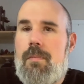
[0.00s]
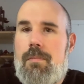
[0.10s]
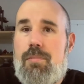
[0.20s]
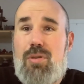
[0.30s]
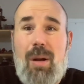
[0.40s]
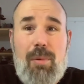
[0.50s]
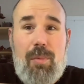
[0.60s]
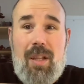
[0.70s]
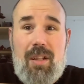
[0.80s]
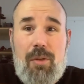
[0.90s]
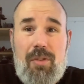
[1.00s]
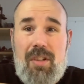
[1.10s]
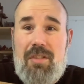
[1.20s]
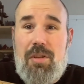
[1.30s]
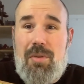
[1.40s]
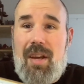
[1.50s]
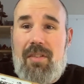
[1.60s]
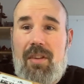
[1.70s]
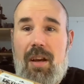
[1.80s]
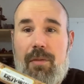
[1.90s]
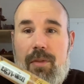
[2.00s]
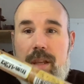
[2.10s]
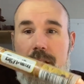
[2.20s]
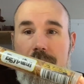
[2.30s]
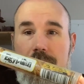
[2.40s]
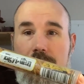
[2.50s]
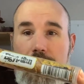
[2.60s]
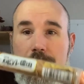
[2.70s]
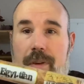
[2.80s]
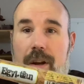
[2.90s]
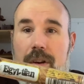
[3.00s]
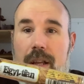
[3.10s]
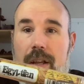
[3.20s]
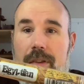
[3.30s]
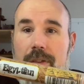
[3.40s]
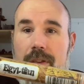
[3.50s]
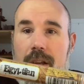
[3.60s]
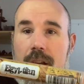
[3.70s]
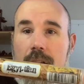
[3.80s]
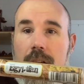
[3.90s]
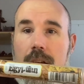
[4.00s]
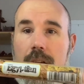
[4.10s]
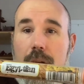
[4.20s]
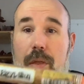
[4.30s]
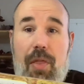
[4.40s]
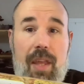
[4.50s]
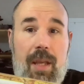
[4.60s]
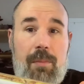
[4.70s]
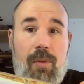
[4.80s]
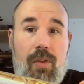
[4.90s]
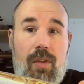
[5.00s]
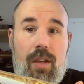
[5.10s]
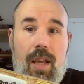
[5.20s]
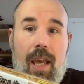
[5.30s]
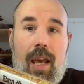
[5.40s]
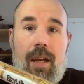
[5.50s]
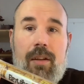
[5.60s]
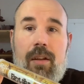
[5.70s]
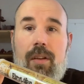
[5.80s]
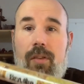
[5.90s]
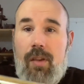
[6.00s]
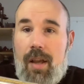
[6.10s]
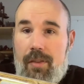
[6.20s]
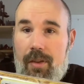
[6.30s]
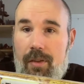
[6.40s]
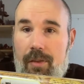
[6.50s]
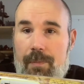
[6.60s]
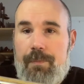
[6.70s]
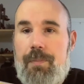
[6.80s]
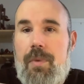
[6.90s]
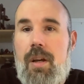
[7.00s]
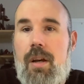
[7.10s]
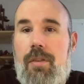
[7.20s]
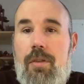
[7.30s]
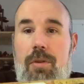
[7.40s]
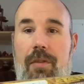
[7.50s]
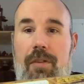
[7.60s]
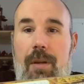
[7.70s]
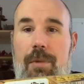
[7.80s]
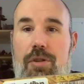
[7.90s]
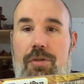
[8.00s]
probably close to 24 of these in various themes and sizes. So definitely be sure